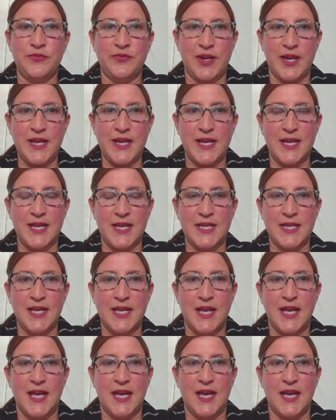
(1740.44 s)
through
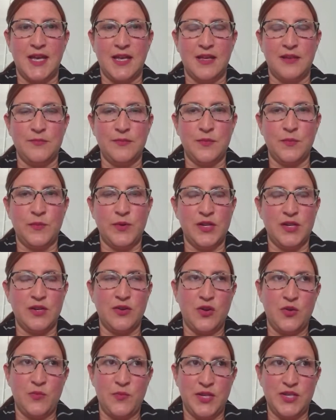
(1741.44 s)
Friday. We
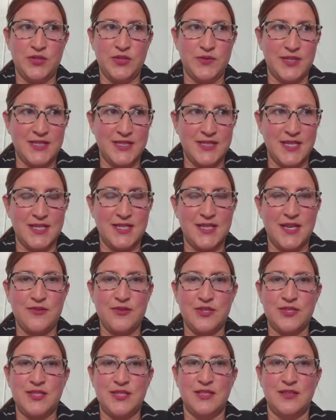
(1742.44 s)
are hoping to extend
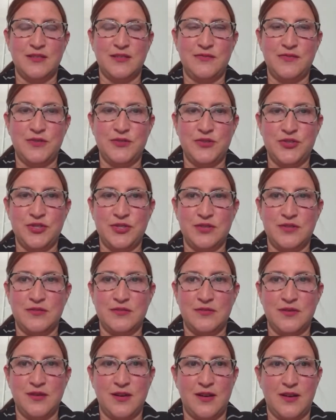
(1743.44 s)
hours in the
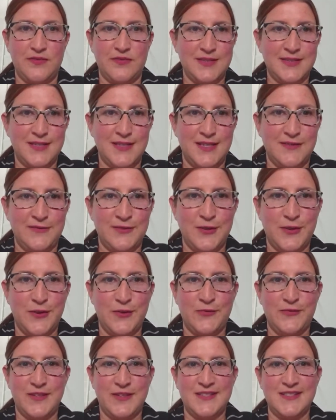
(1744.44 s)
future, obviously given
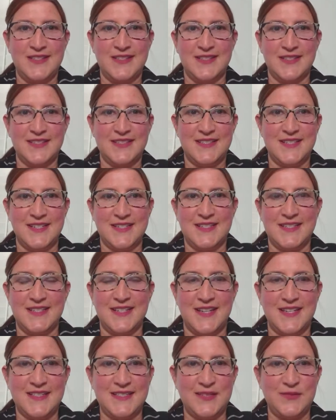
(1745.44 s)
COVID, to extend to
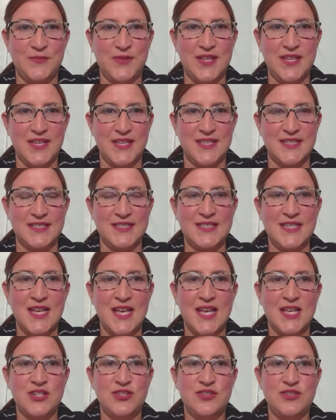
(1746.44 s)
nights and weekends
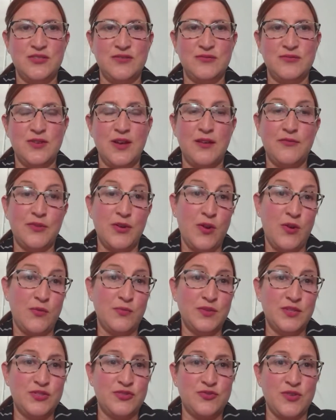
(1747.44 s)
to cover
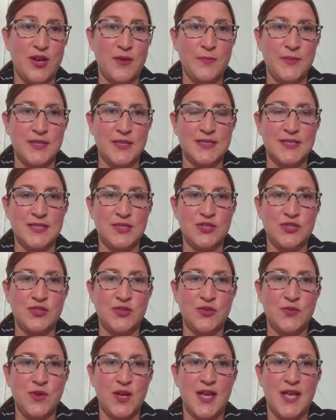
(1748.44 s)
homeless drop-ins. And
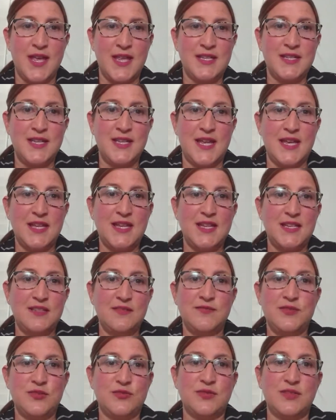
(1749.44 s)
so any
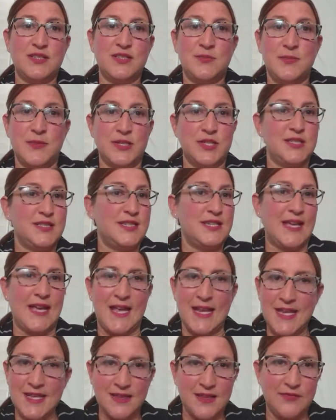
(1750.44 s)
individual experiencing
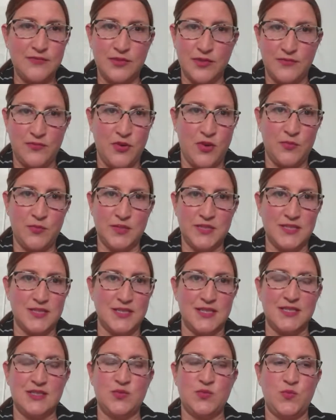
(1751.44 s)
any level of
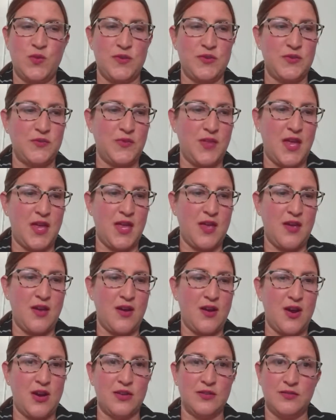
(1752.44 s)
homelessness, whether
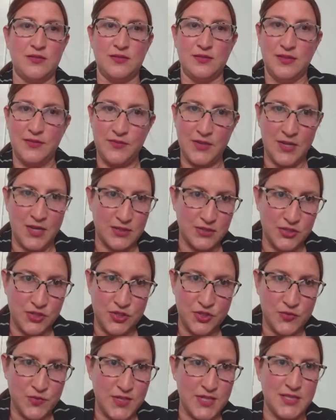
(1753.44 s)
they are living on the
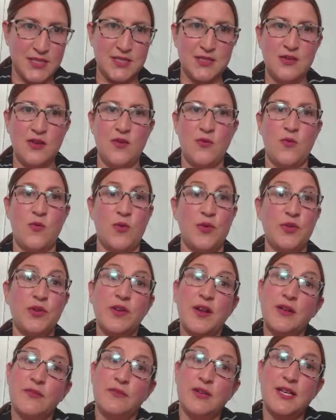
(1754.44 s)
streets or
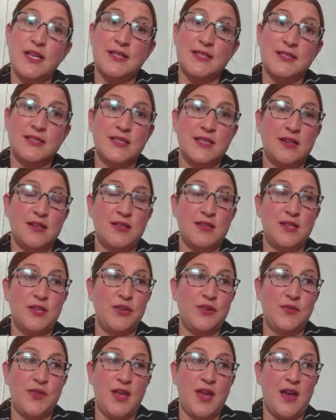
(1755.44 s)
they're at risk,
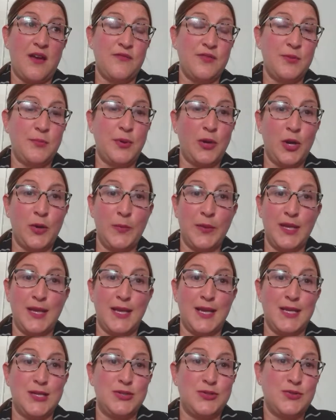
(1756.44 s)
they have an
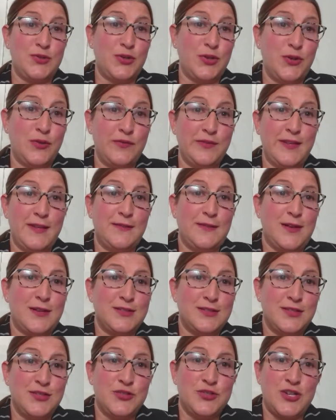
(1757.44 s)
apartment and due to COVID, they
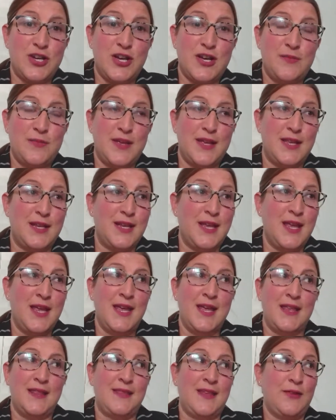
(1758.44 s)
lost their job and
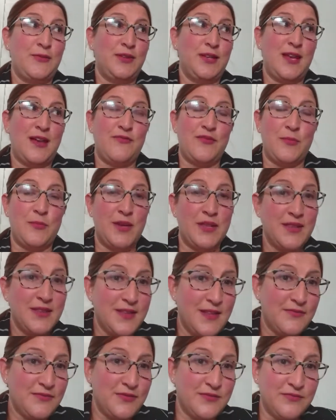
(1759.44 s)
they only have a
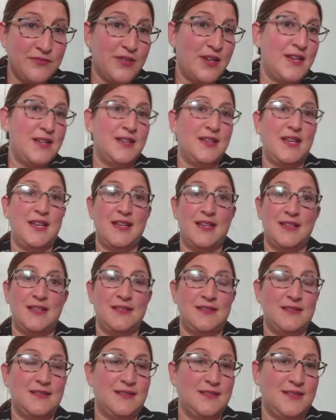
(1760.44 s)
month left of rent
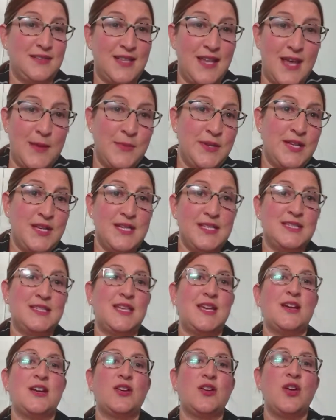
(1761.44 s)
and the eminent is
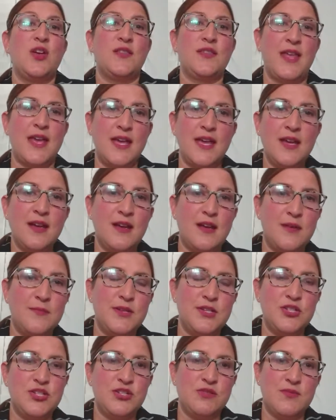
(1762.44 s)
there, they can
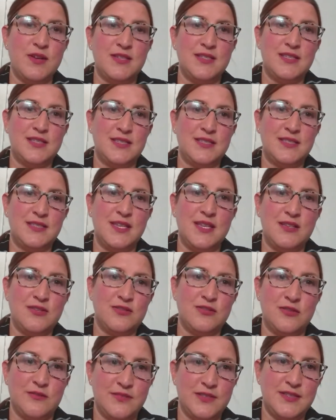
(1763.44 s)
come into us to seek
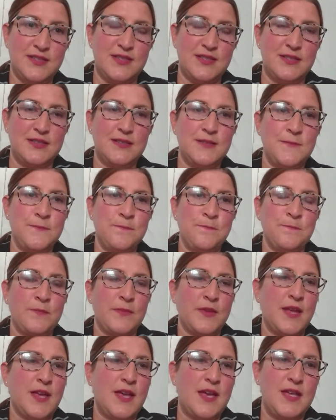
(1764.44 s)
services.
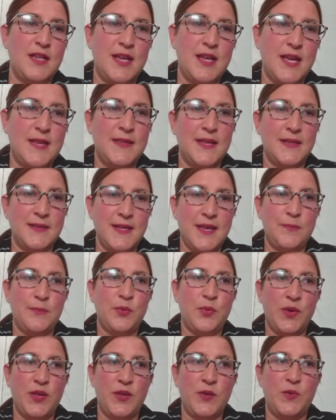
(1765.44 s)
And at
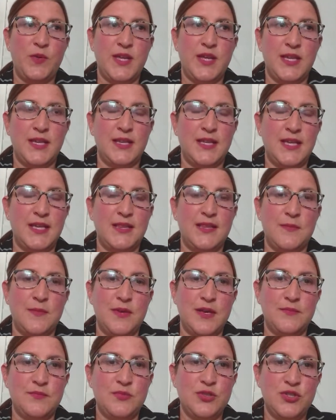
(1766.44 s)
that point, we can link
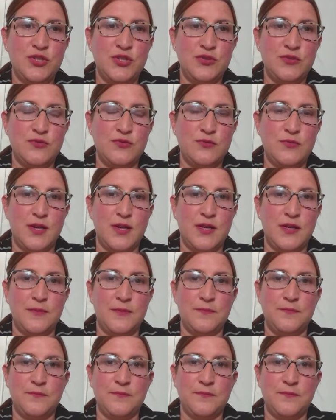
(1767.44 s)
them up to